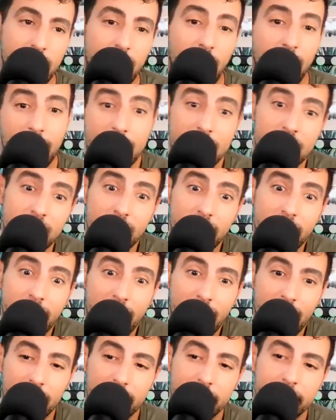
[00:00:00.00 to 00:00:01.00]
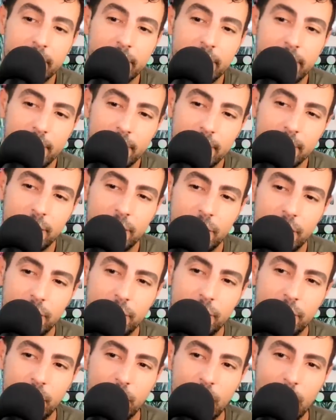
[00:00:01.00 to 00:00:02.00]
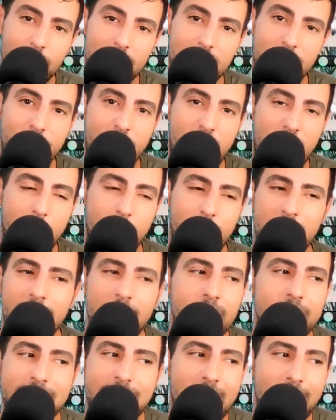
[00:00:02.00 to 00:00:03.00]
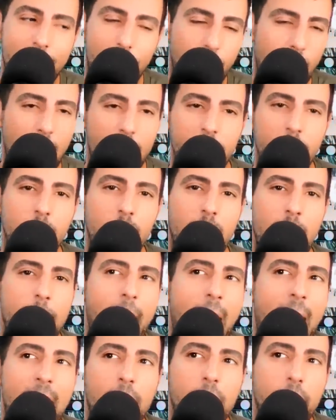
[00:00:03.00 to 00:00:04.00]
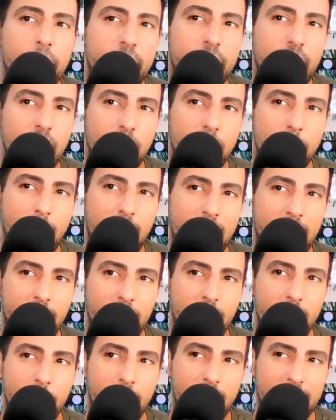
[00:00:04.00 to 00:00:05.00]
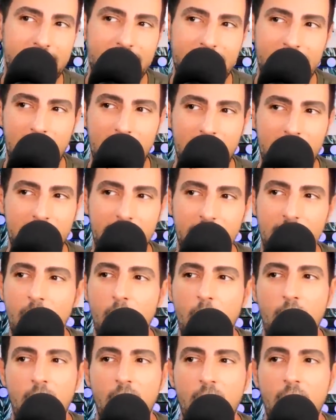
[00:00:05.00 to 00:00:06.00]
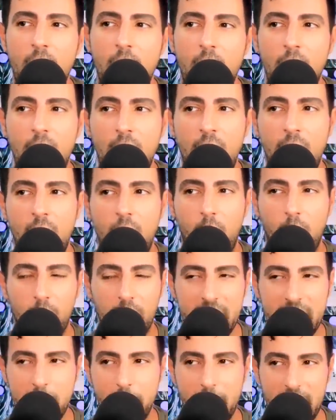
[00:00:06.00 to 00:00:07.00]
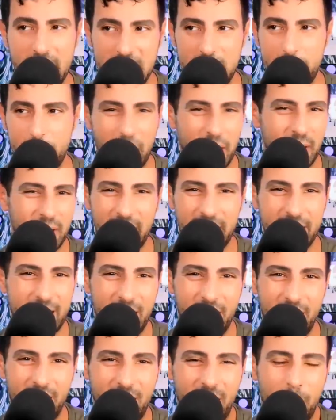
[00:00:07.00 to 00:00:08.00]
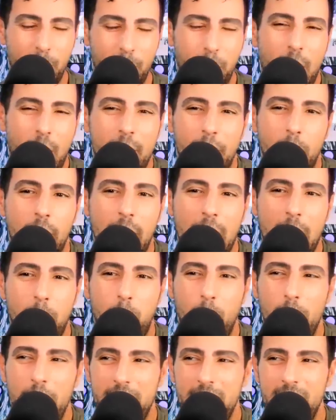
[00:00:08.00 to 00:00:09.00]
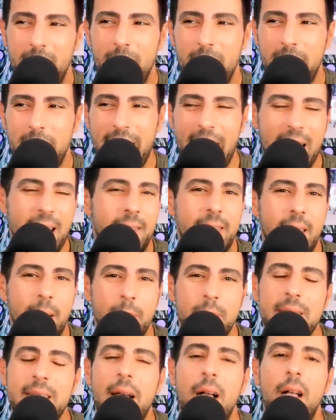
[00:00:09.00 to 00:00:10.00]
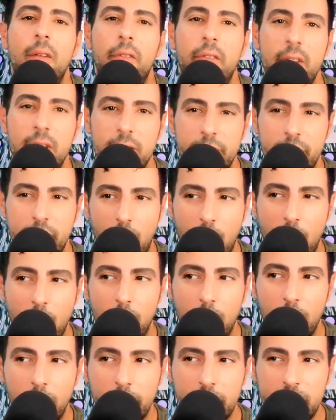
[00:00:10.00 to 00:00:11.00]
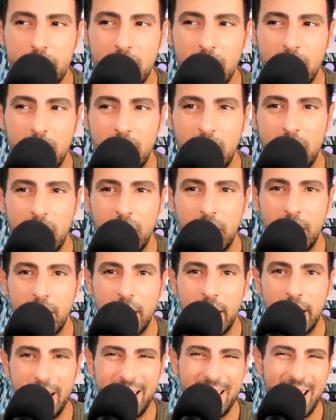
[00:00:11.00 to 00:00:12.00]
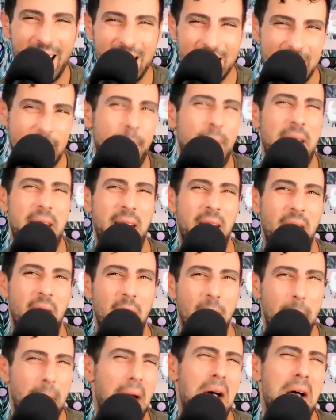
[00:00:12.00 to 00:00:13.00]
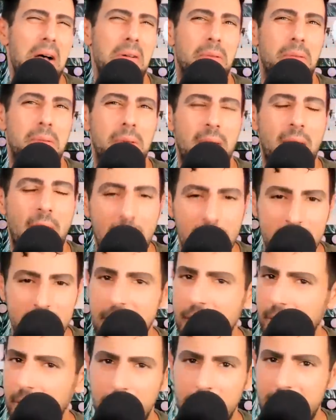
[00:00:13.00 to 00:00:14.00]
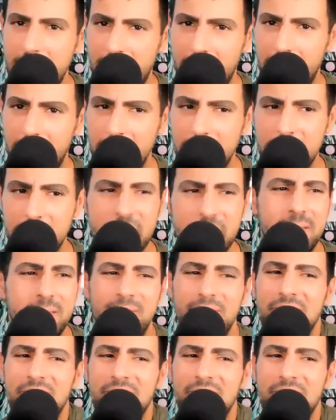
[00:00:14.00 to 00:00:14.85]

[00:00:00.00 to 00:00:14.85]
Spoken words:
allegedly. She was fed, but it's not a Bravo Leb. I don't feel in my gut or in my spirit that a Bravo Leb would get themselves involved in gossiping about content creators.